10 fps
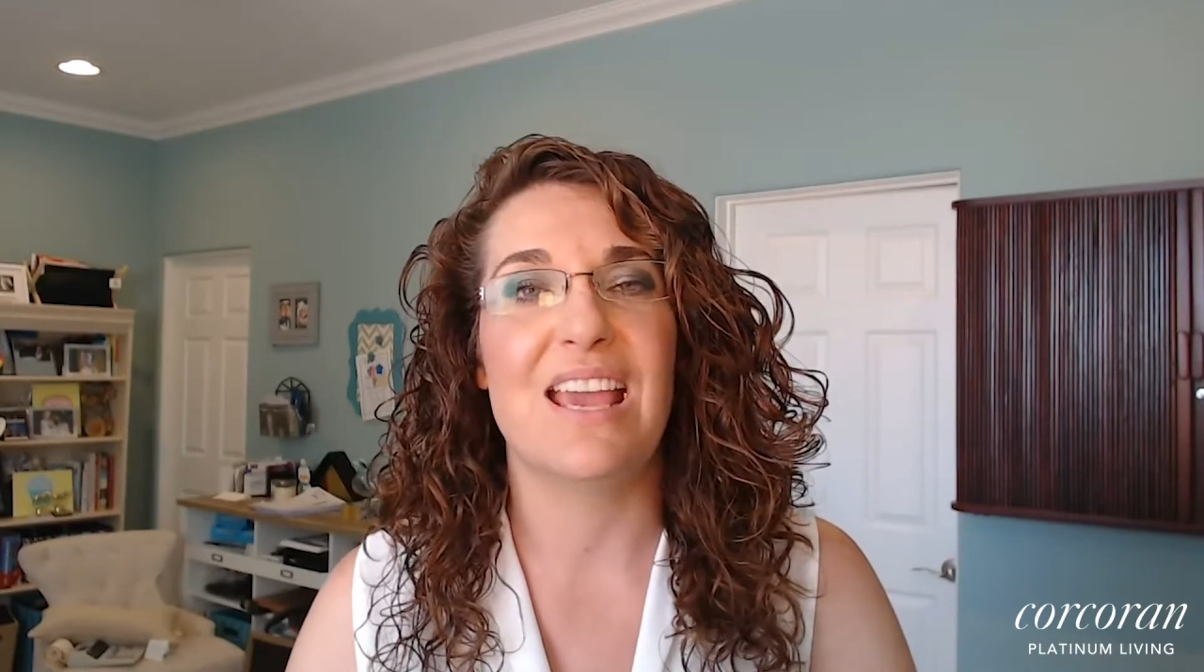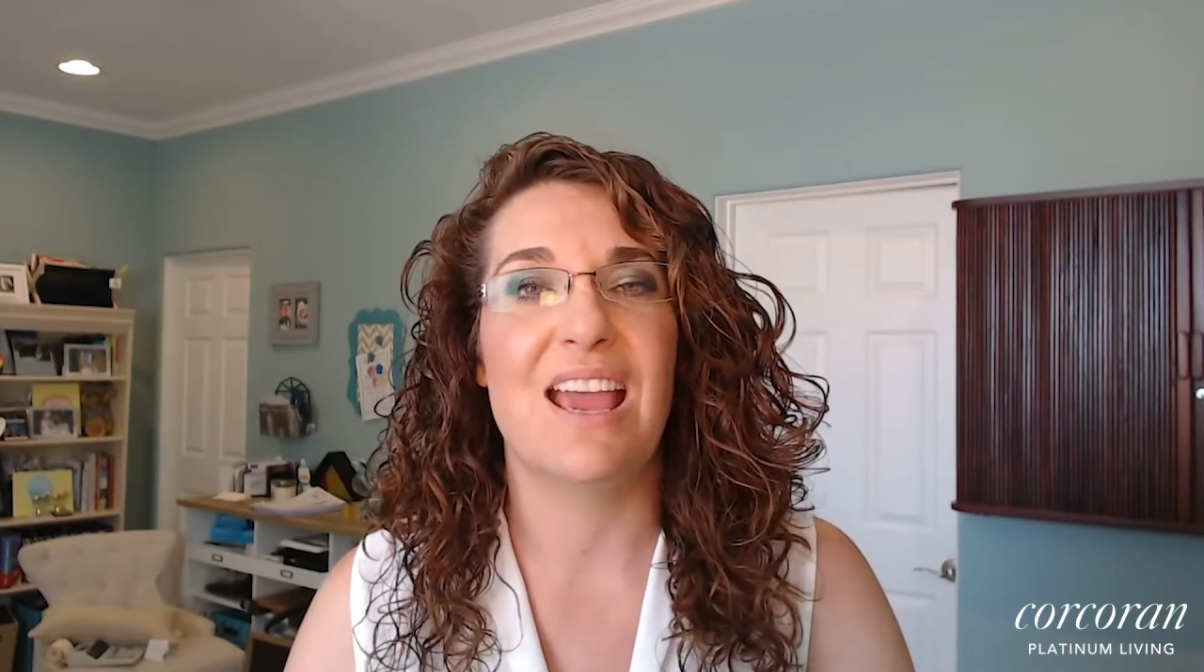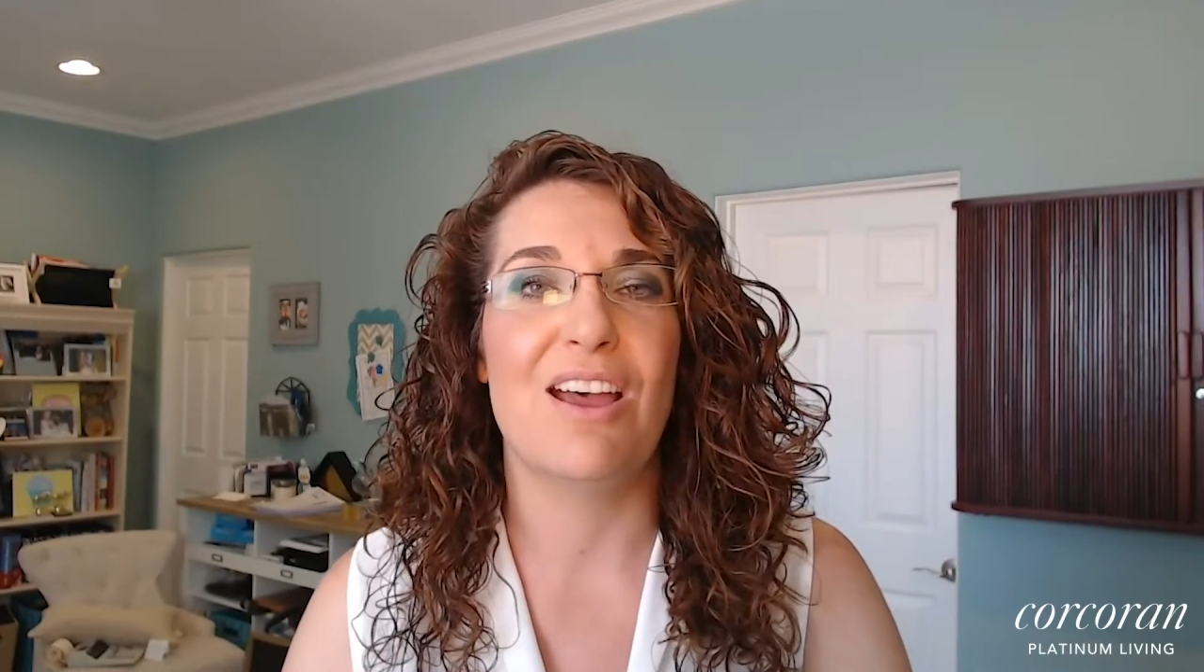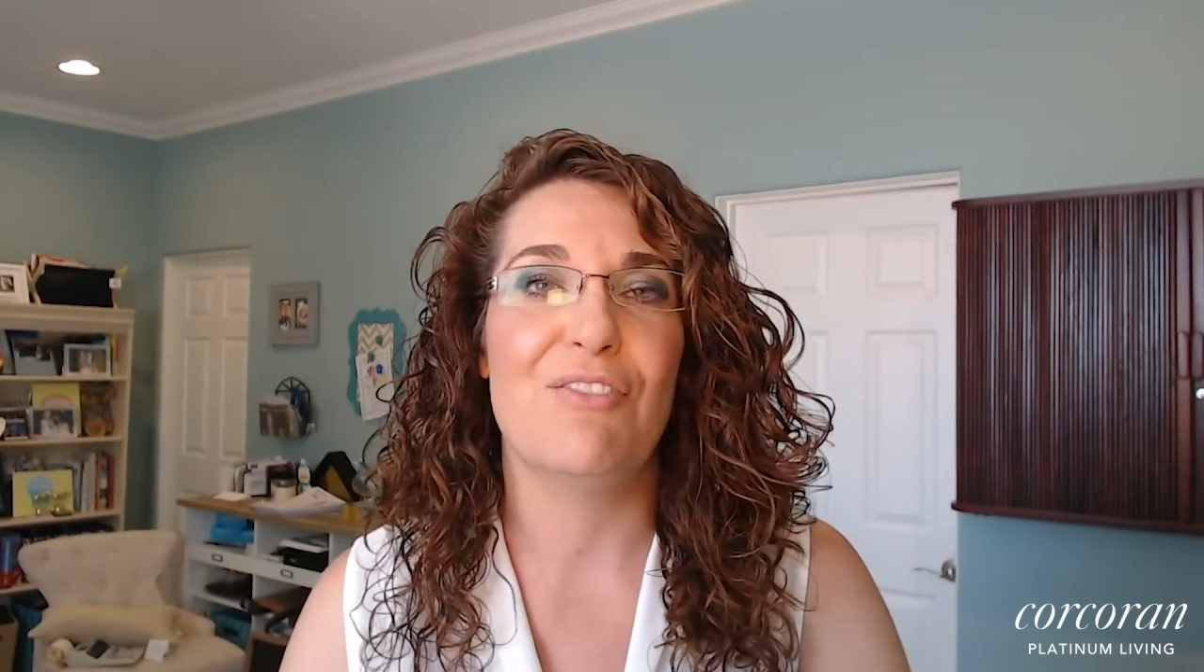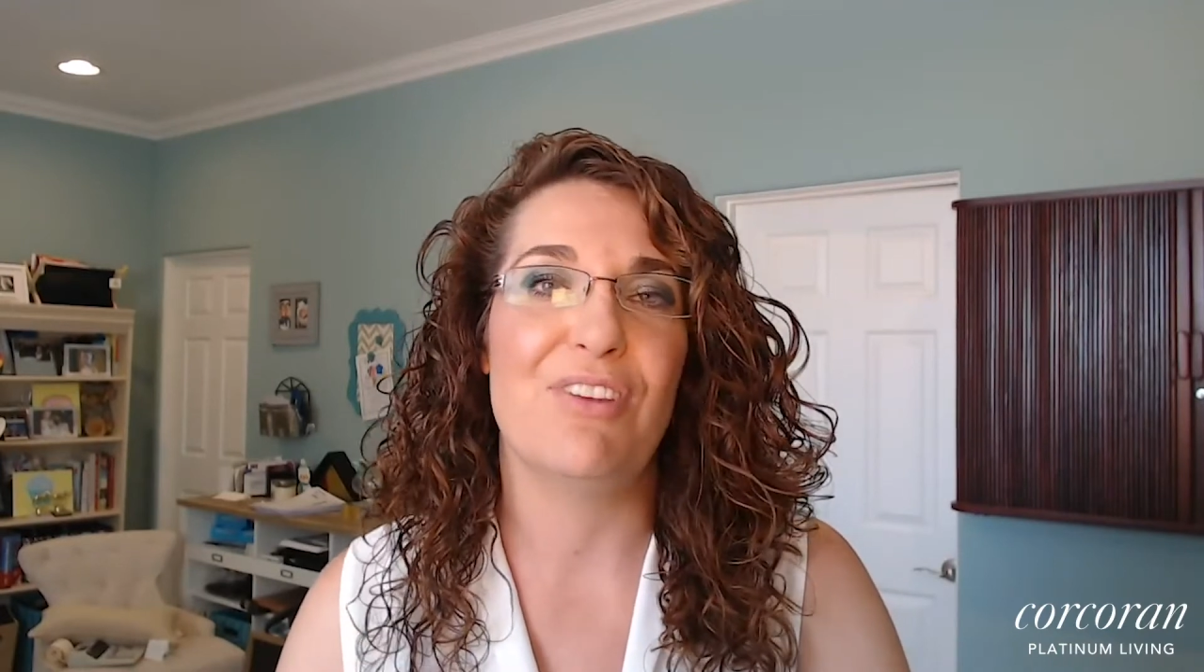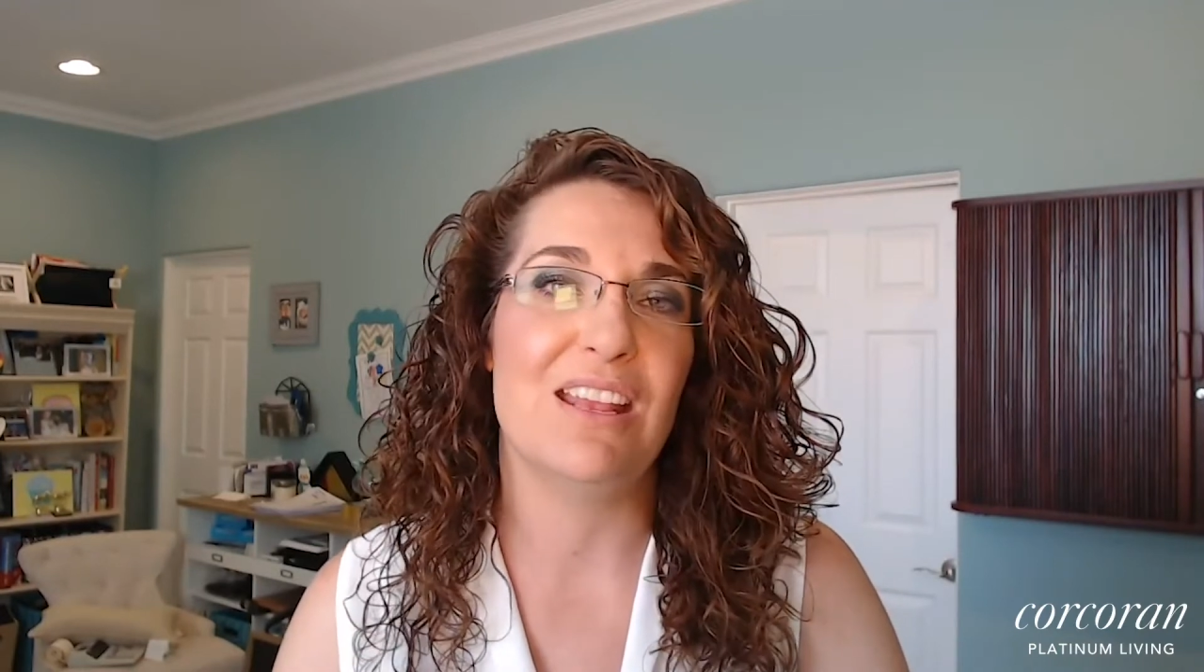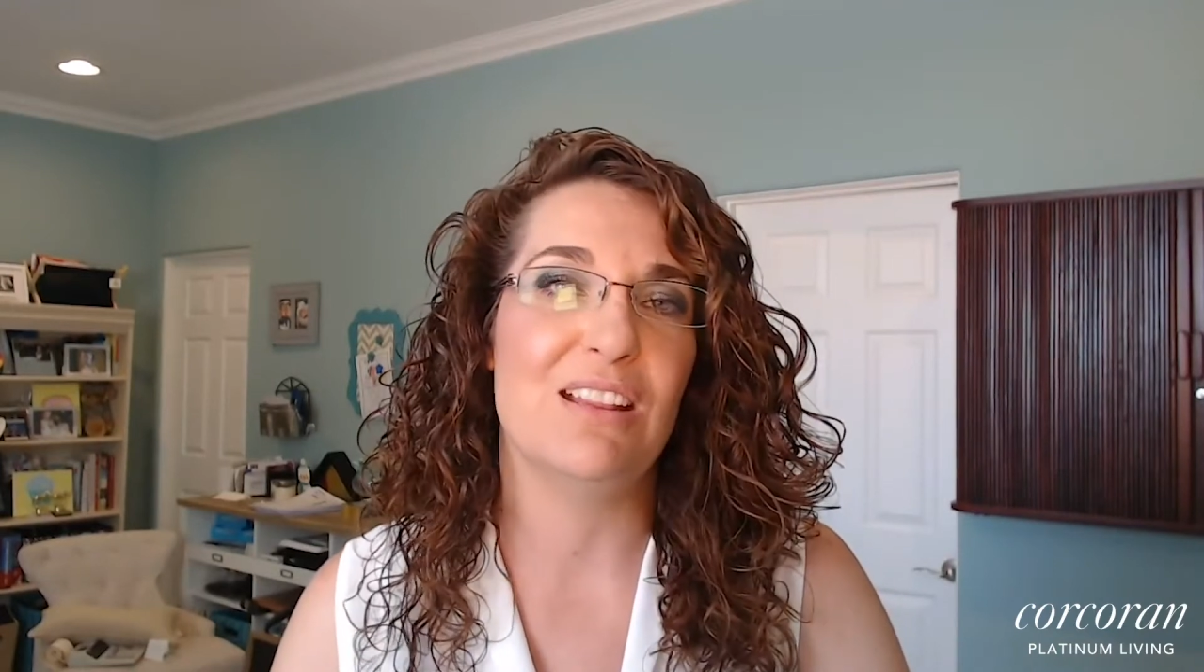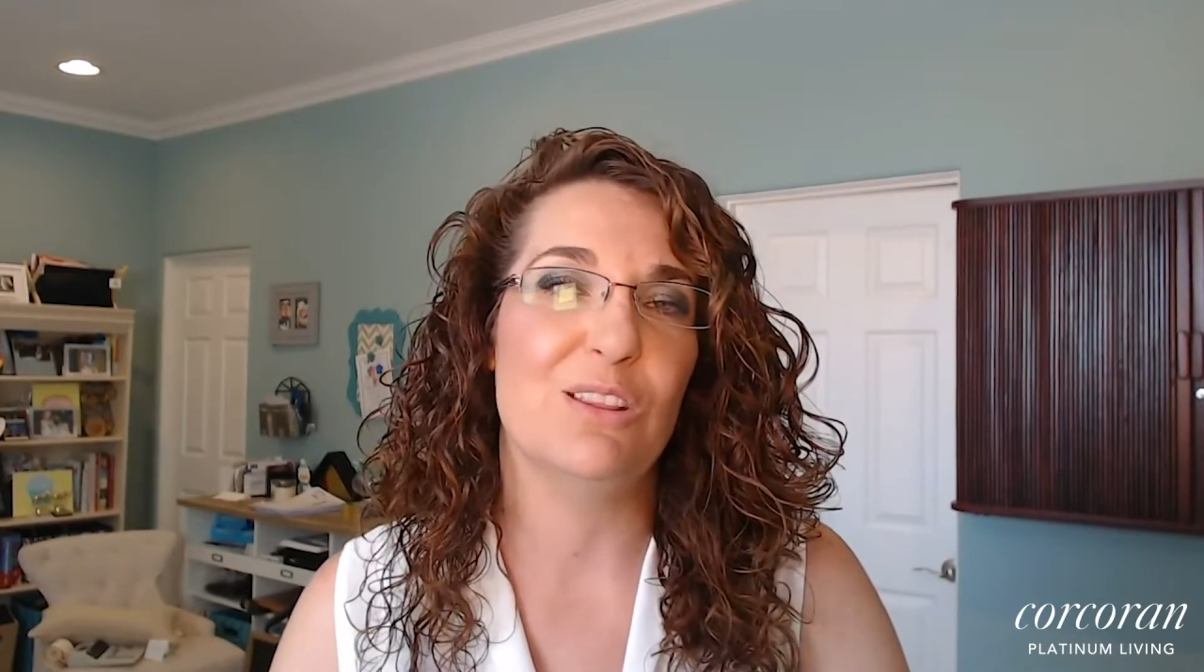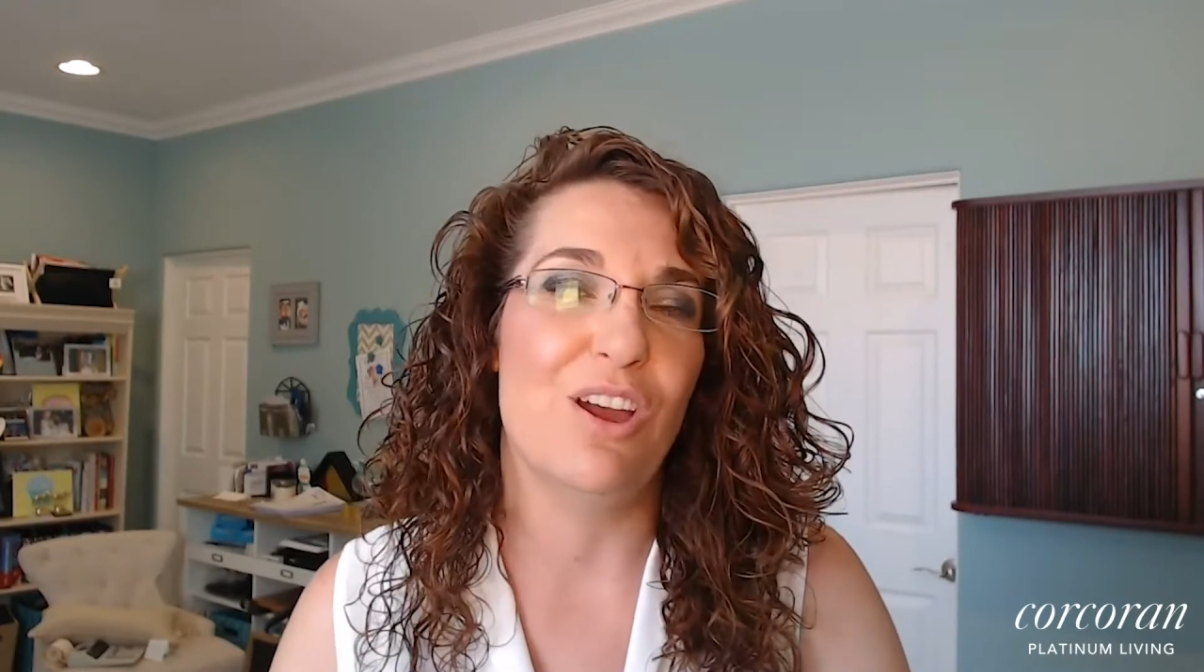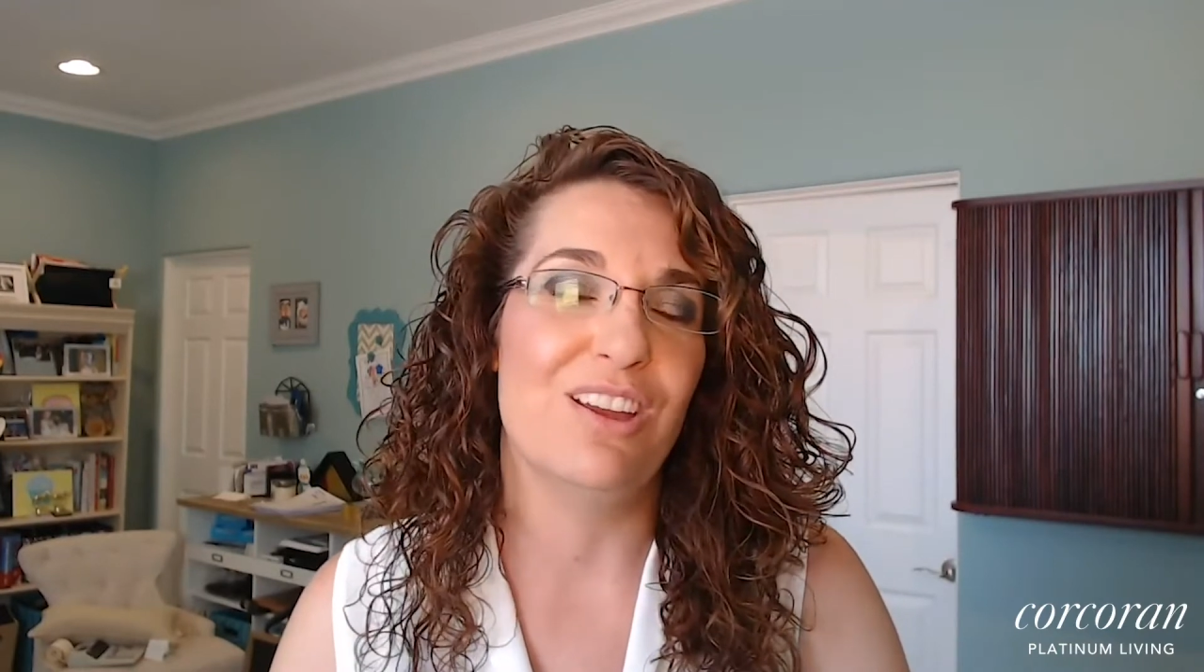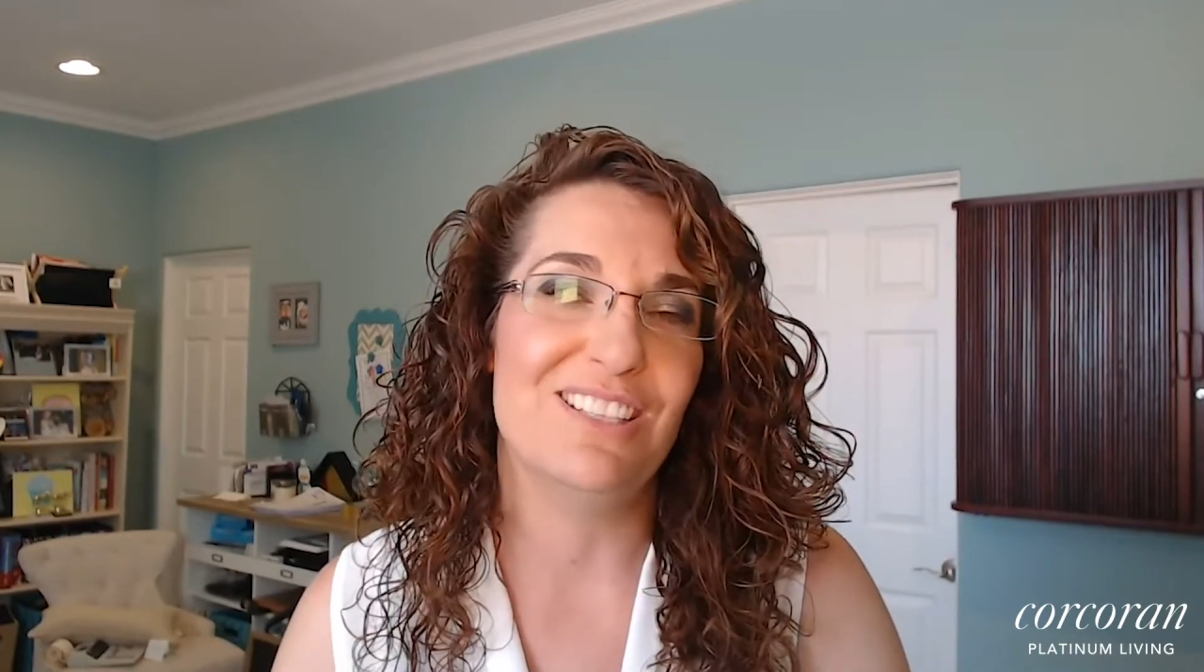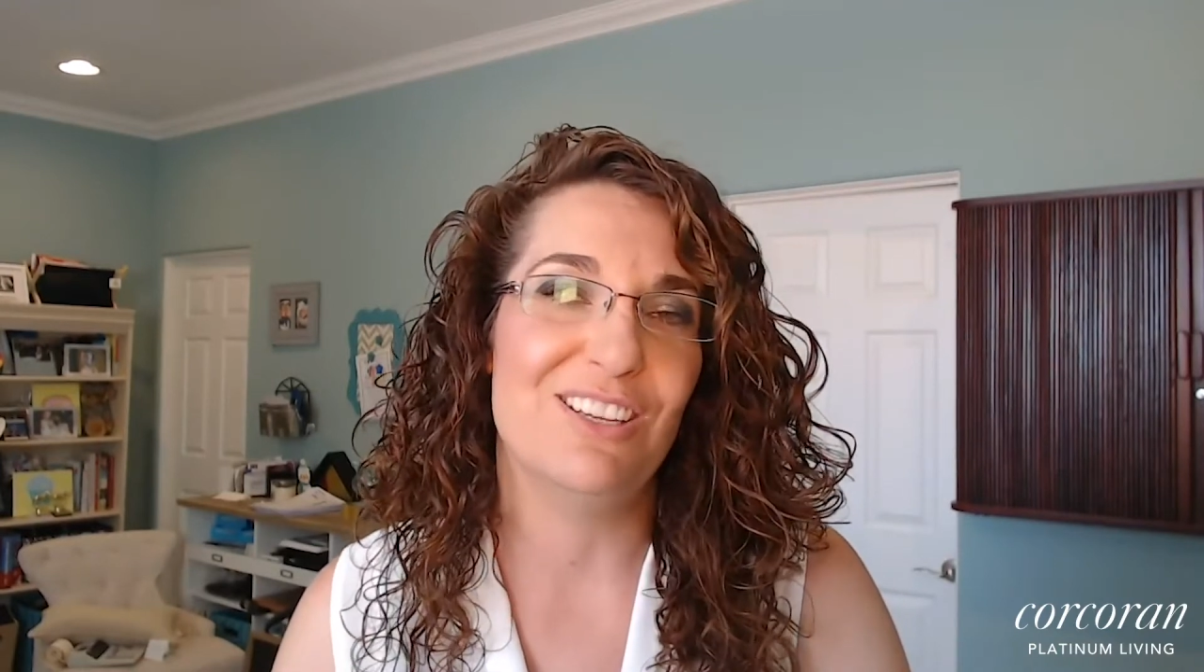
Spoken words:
have a lot